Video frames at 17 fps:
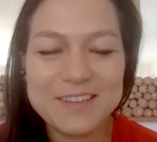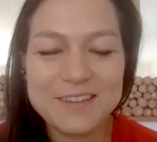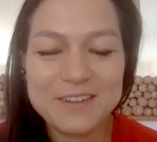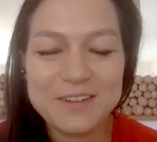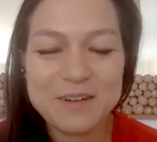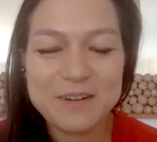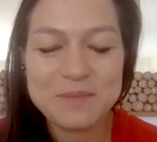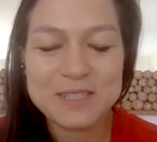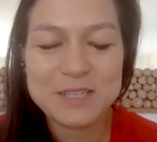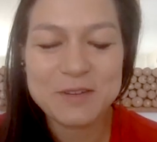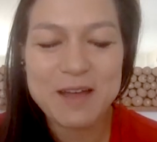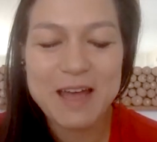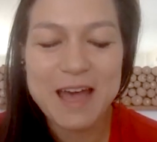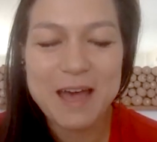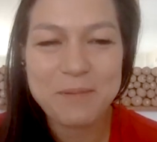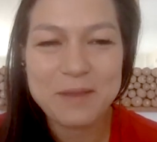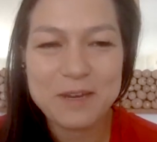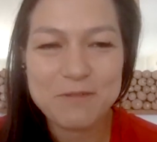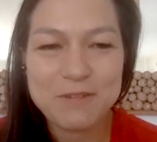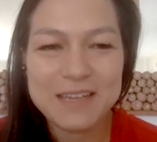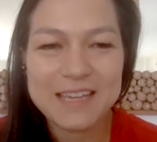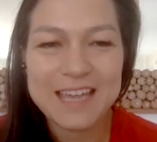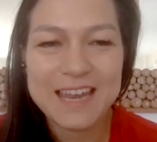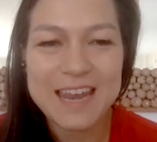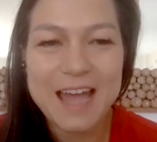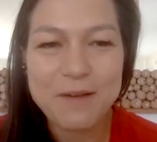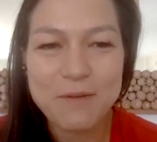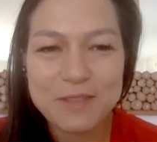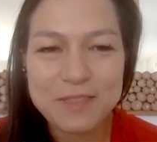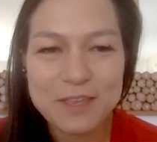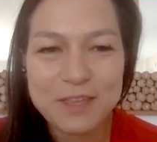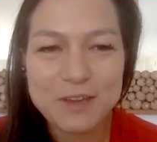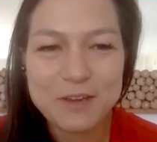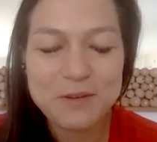too. I'm so happy to reconnect
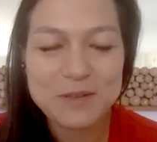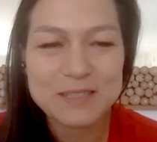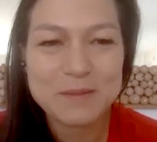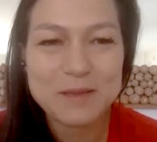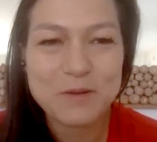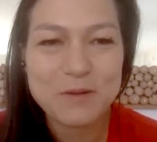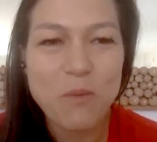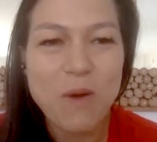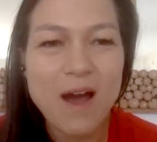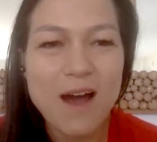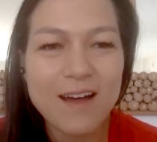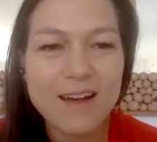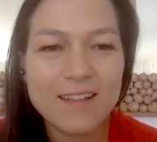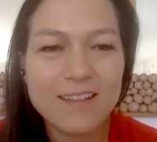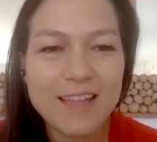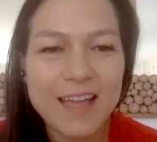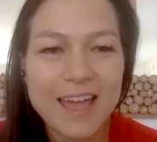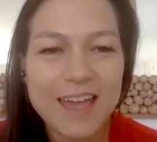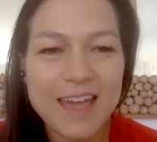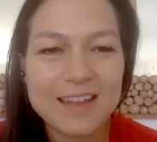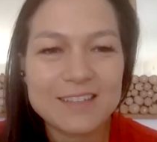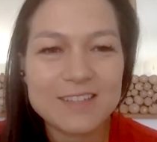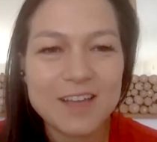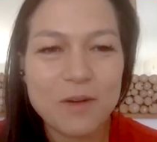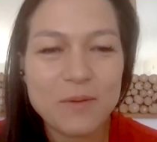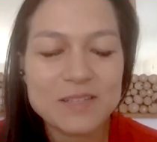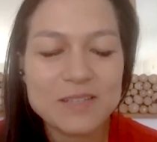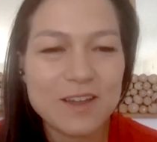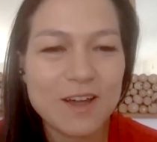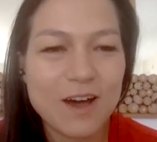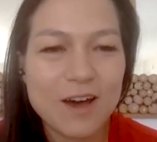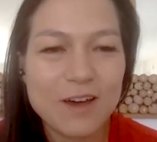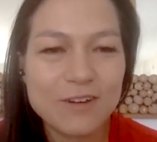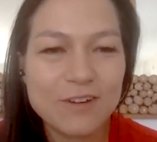with you. It's been a while and it's always an
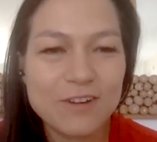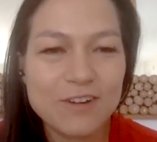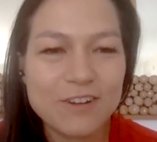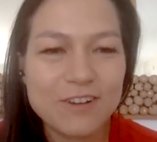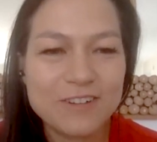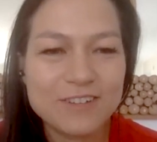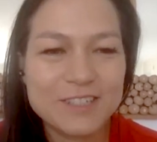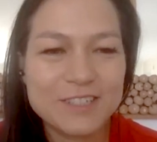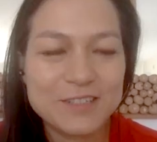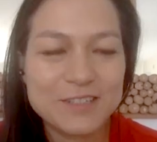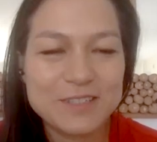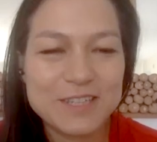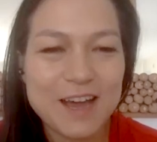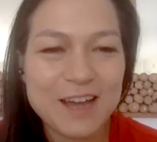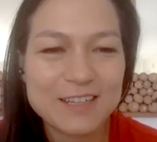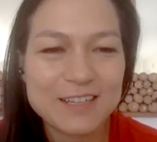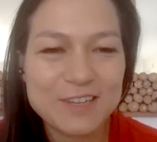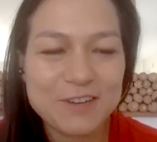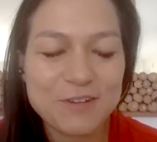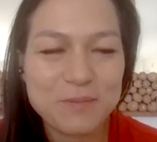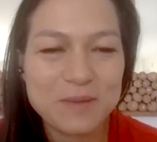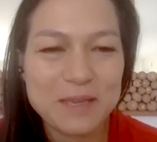honor to talk to your